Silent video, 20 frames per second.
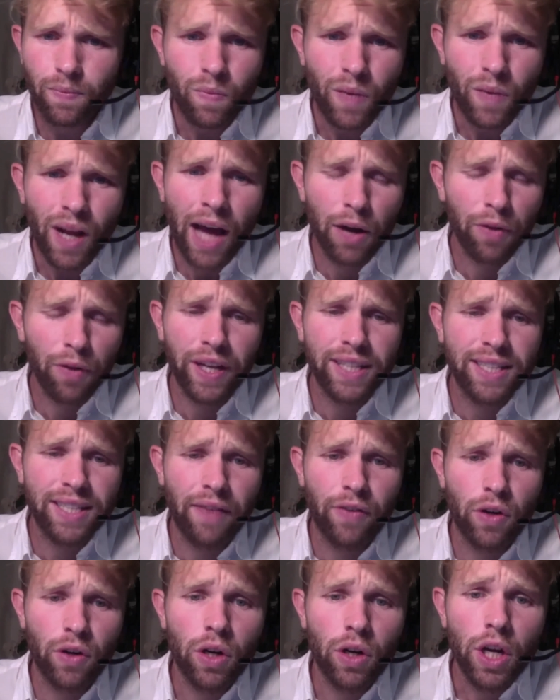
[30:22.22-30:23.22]
I don't think it's
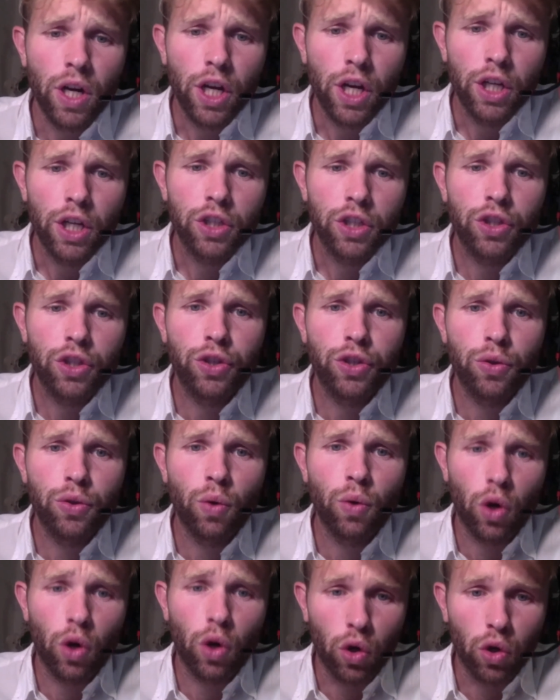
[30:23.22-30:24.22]
ever
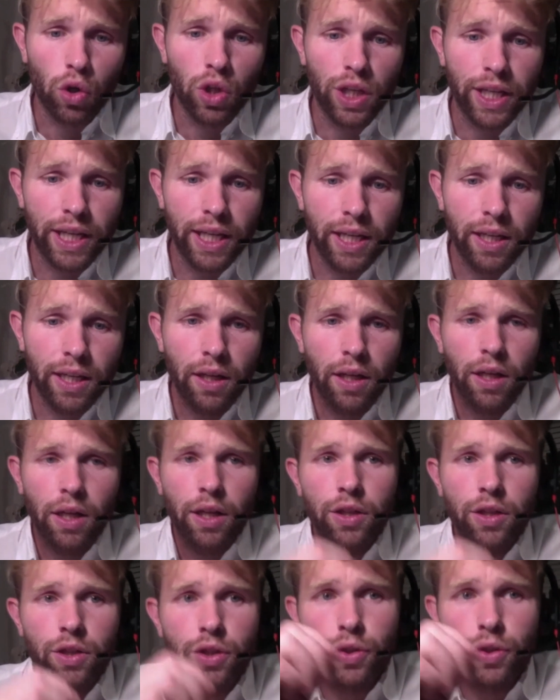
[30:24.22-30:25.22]
too early
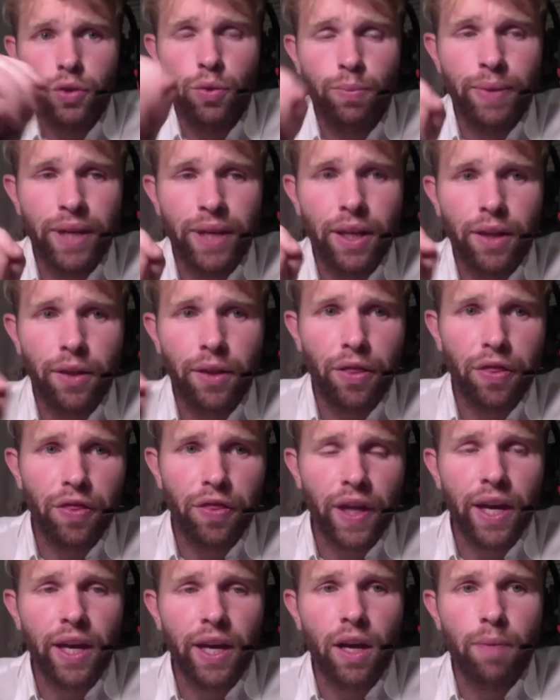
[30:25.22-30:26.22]
to be
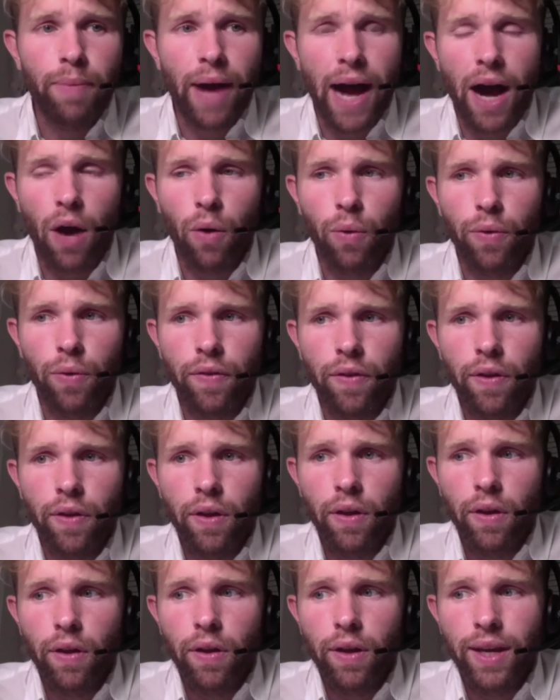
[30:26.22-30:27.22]
thinking about
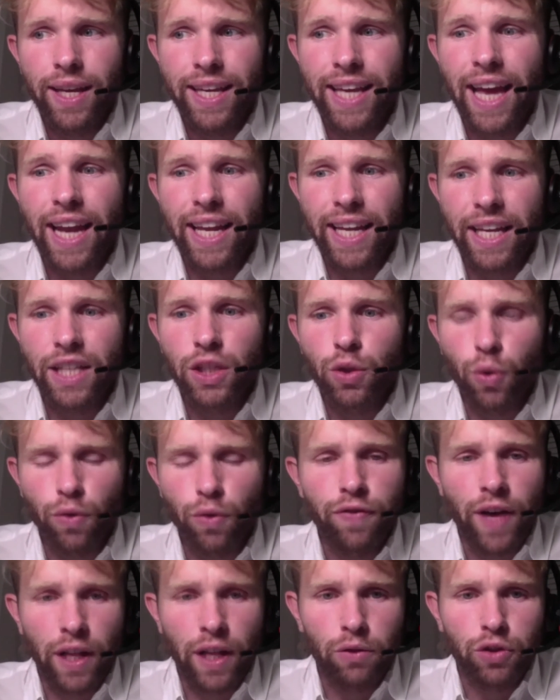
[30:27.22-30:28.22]
getting into a
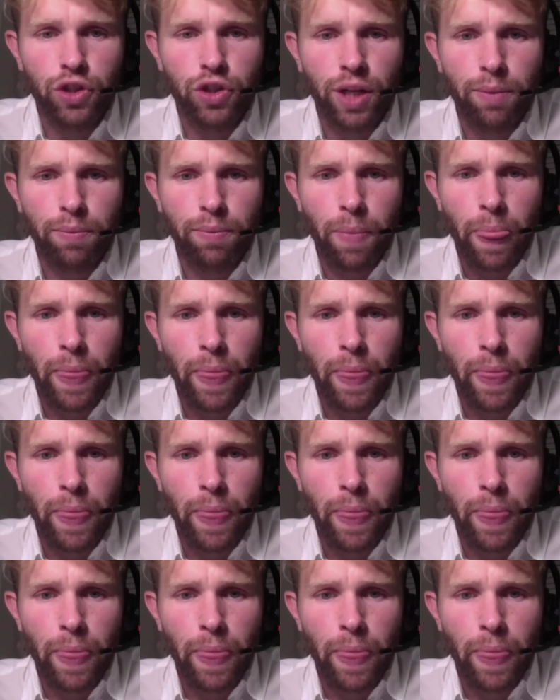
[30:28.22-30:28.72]
fellowship.